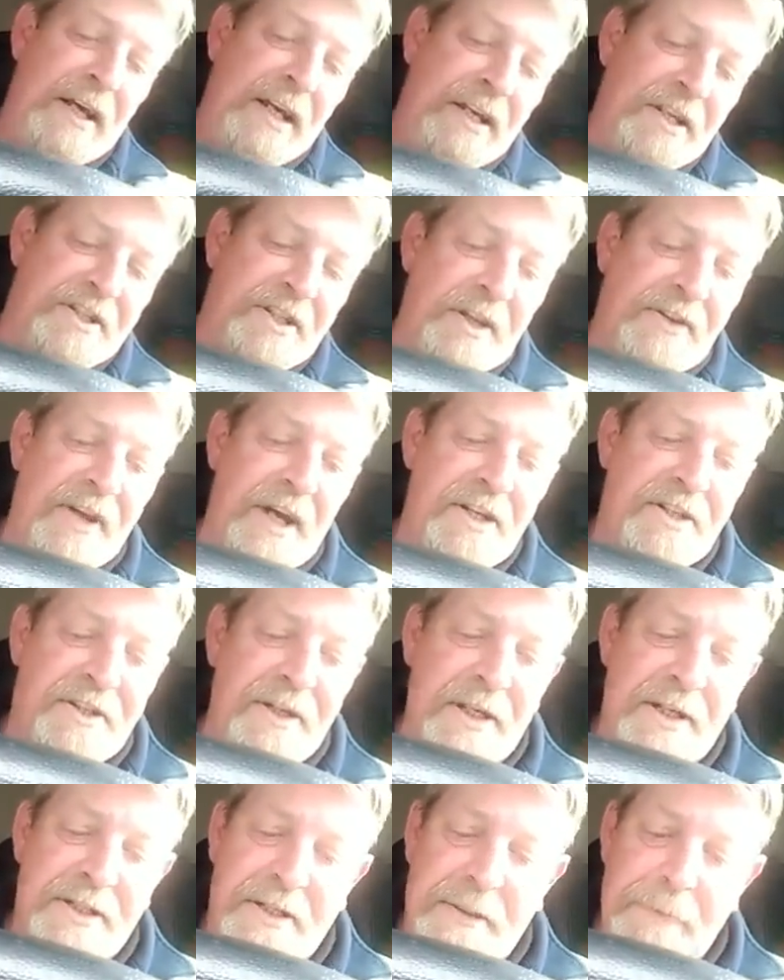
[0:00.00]

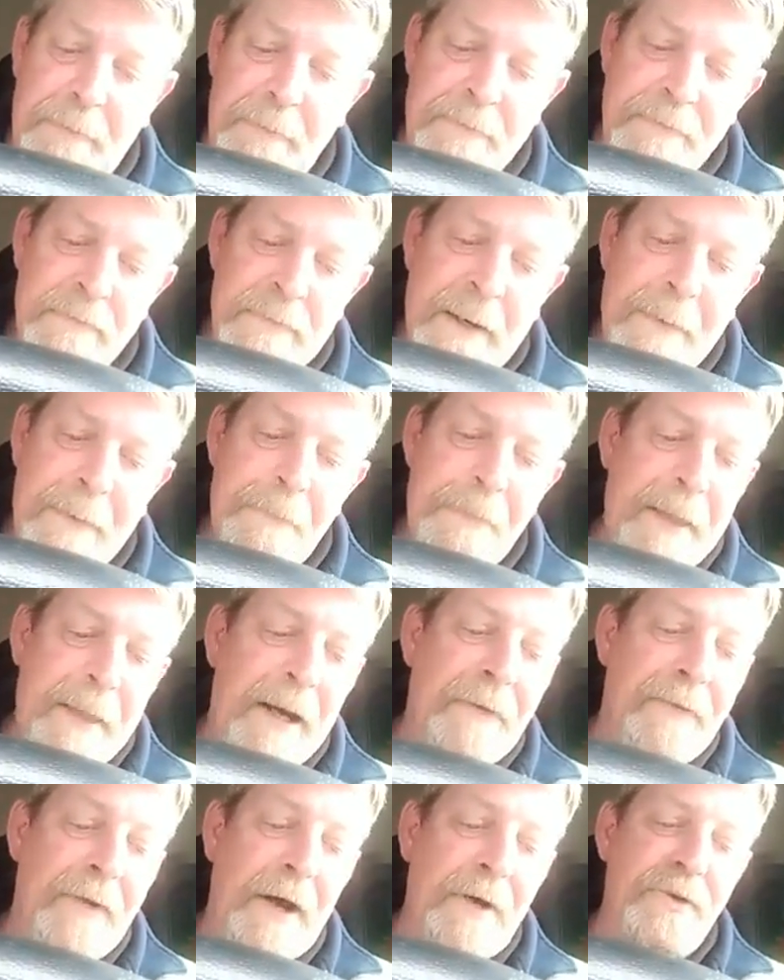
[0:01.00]
Statistics
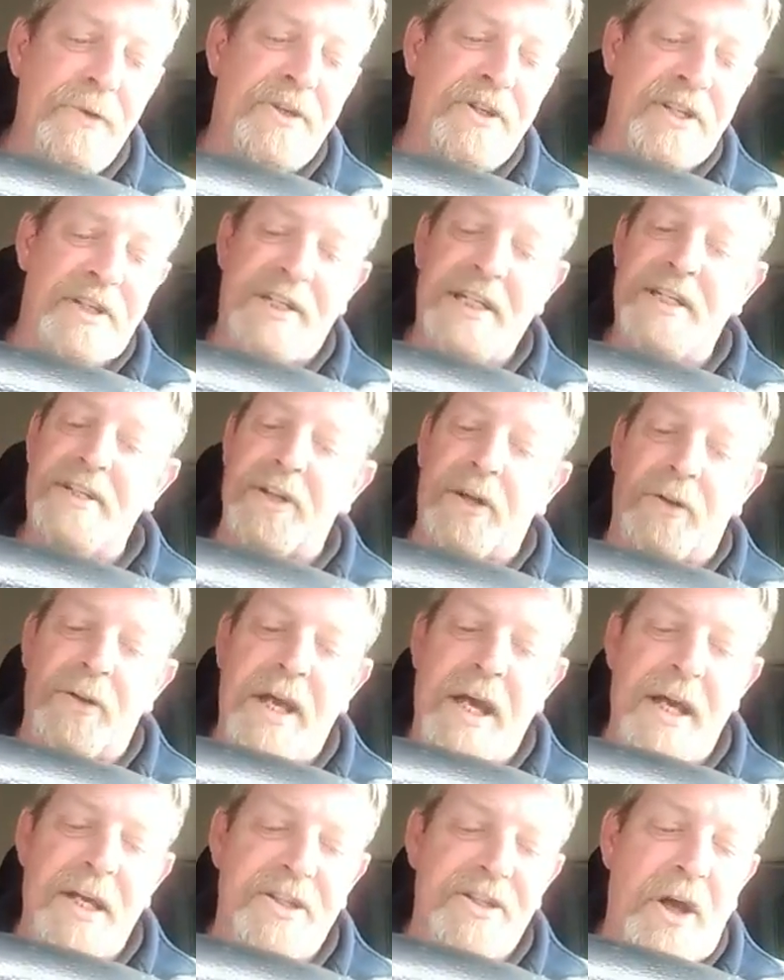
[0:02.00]
announces the
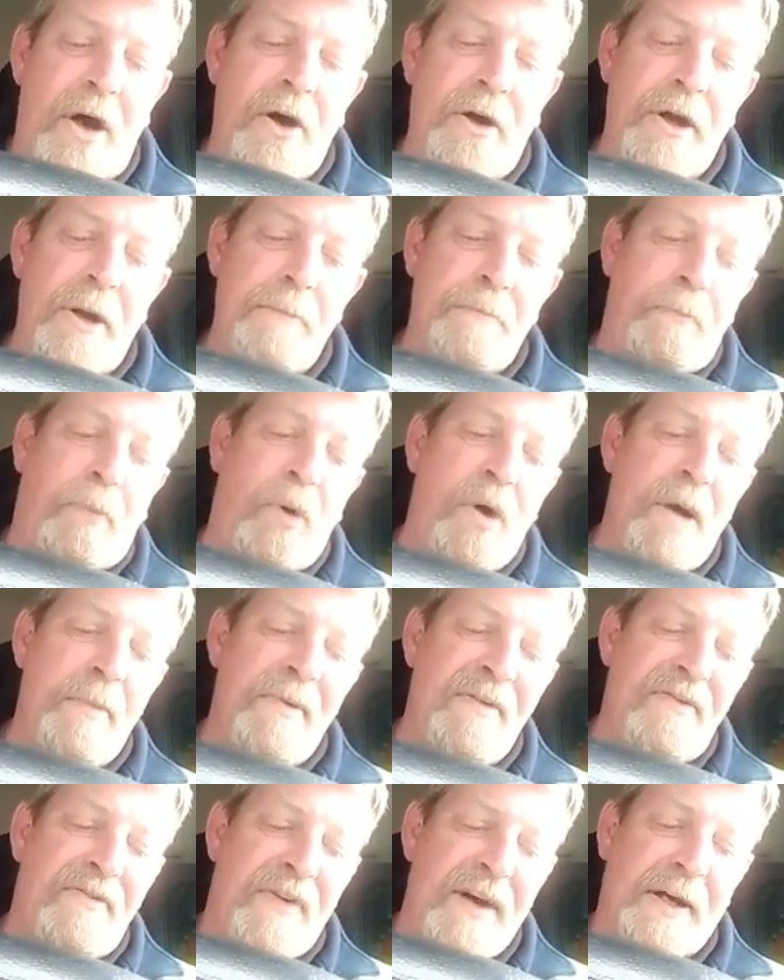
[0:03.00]
latest
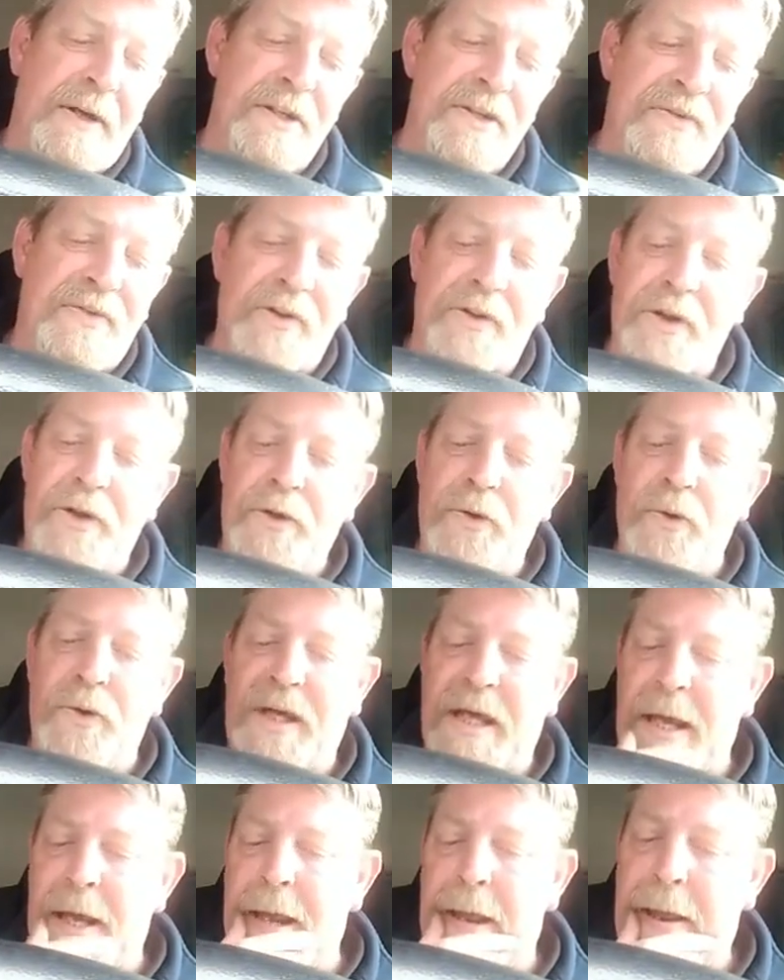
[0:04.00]
unemployment figures for the
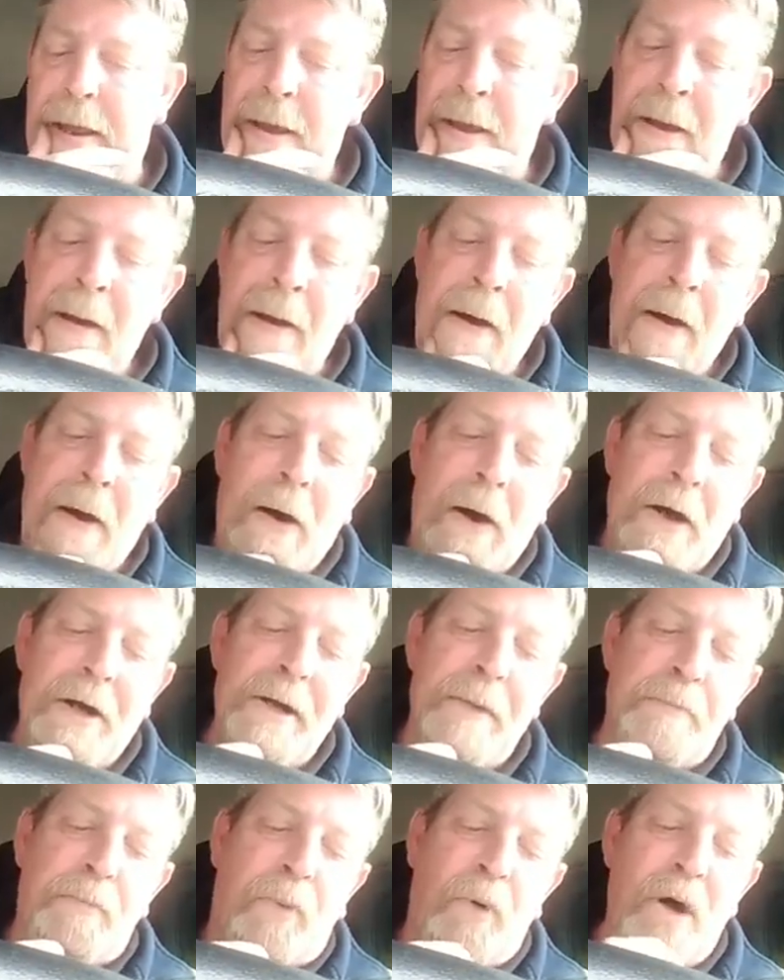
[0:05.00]
UK.
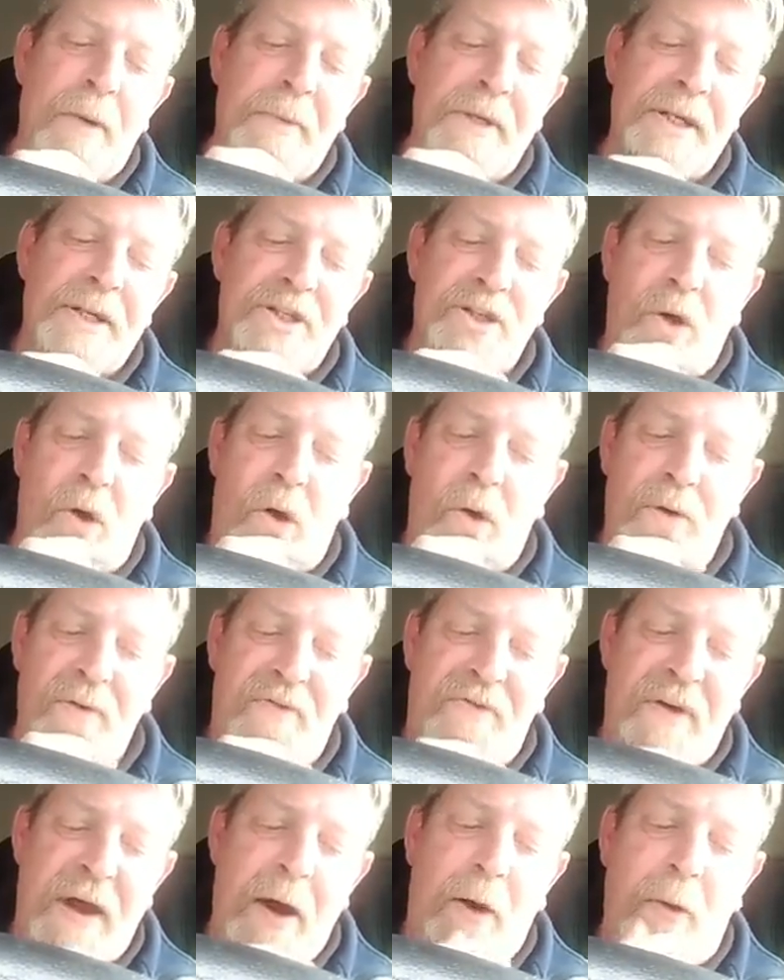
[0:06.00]
Unemployment in Scotland
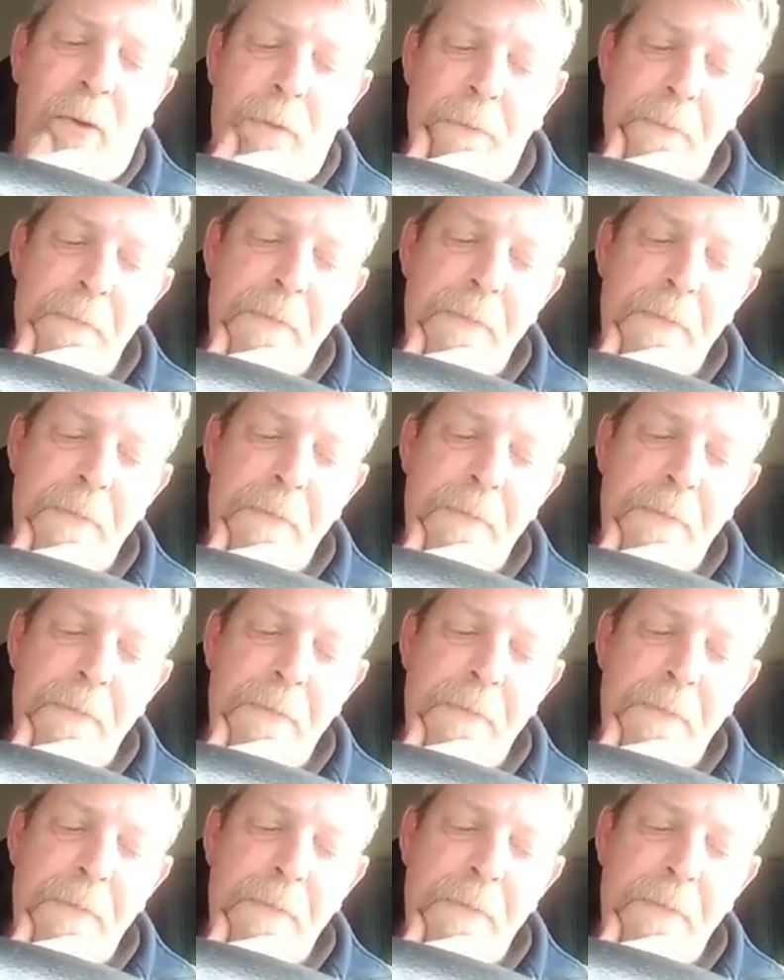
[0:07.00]
fell